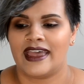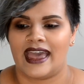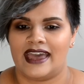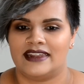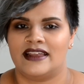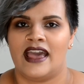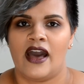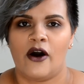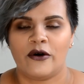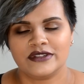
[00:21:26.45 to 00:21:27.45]
and
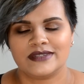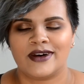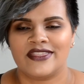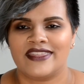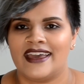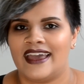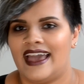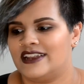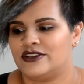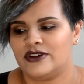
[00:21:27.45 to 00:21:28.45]
holds them on there,
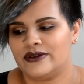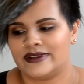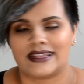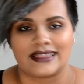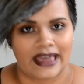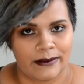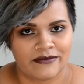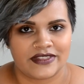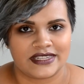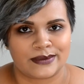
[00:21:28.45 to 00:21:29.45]
and you don't need a lamp
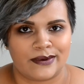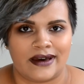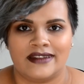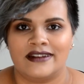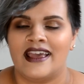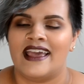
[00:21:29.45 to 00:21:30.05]
for this one.